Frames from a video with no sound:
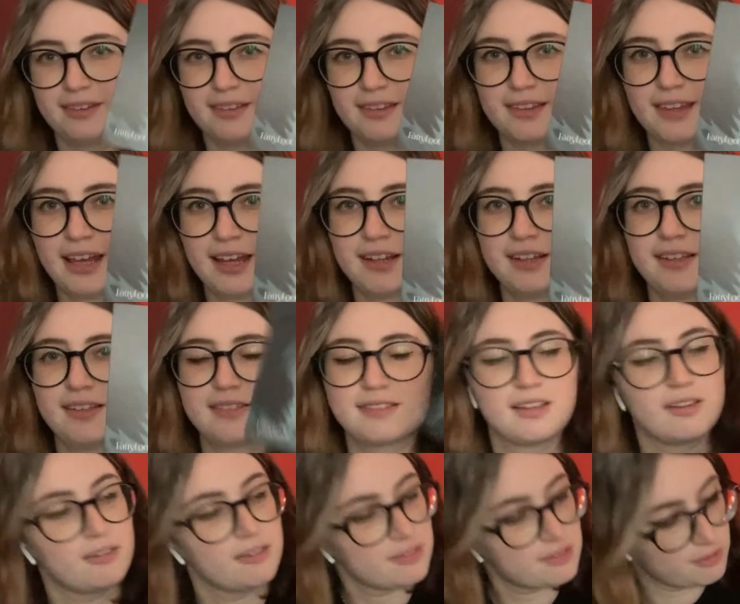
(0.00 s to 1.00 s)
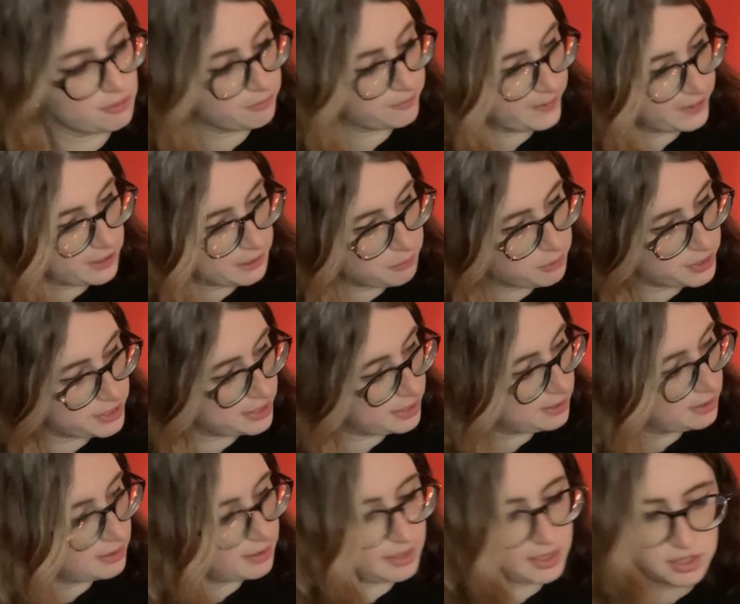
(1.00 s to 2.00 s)
That is also very pretty.
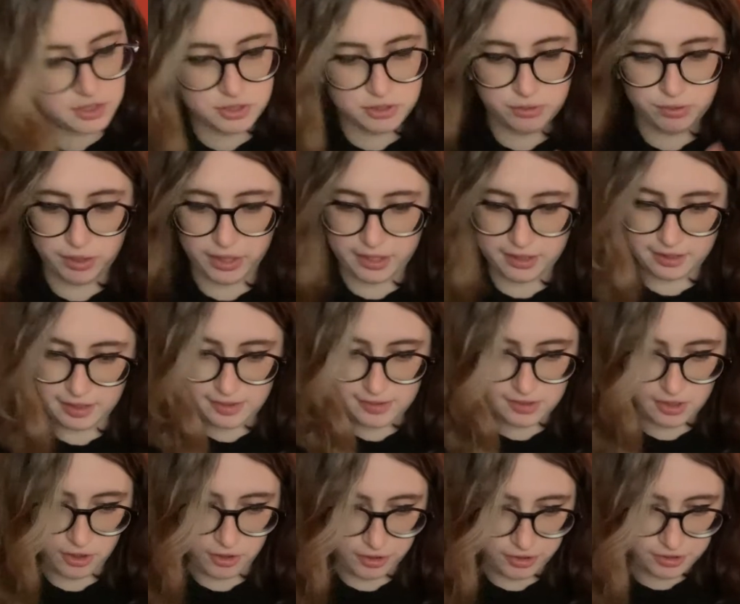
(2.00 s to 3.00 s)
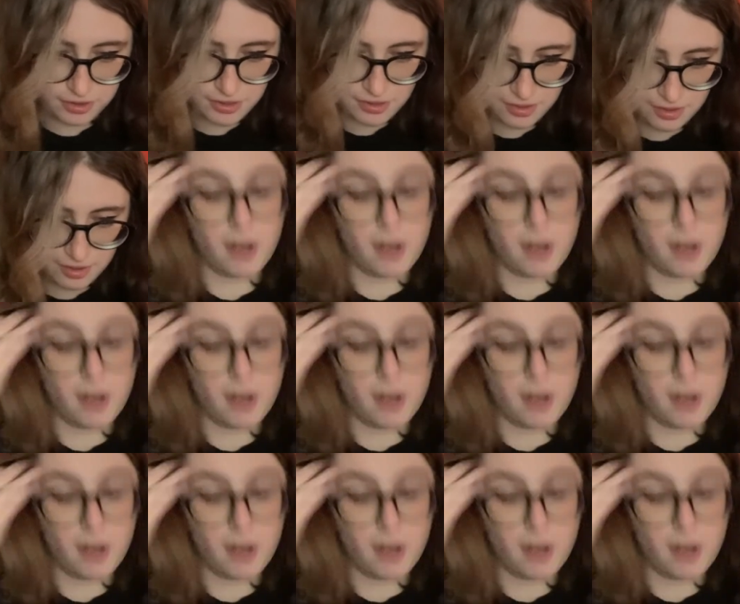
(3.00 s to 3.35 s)
I do like these cards.